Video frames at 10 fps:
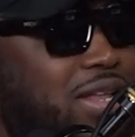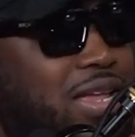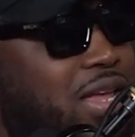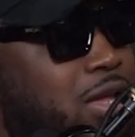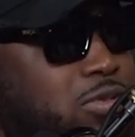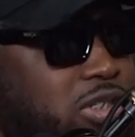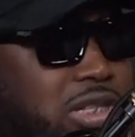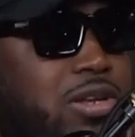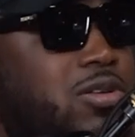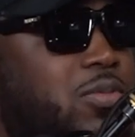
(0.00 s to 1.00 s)
in. It was
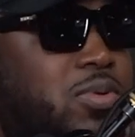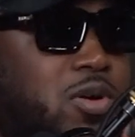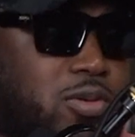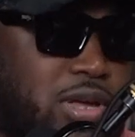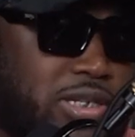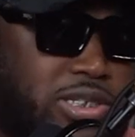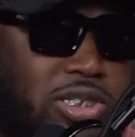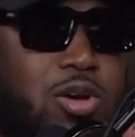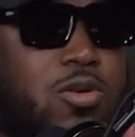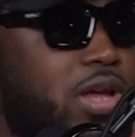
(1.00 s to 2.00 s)
literally, bro, a
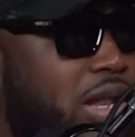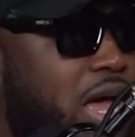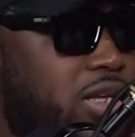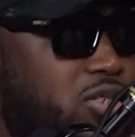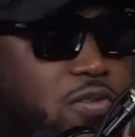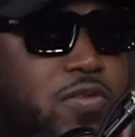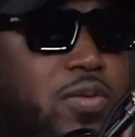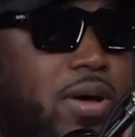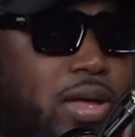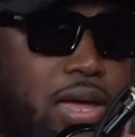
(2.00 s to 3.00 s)
sold-out high school
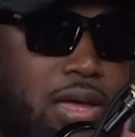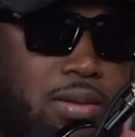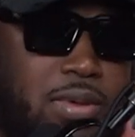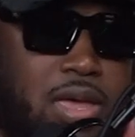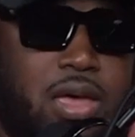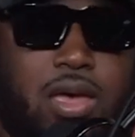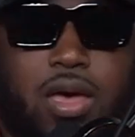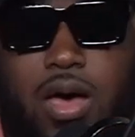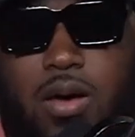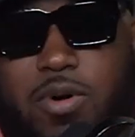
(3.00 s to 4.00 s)
football game.
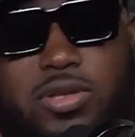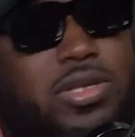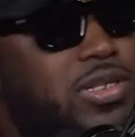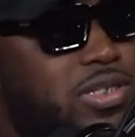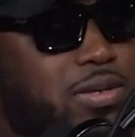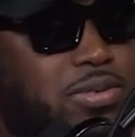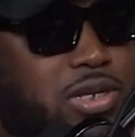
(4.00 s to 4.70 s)
Both of the teams are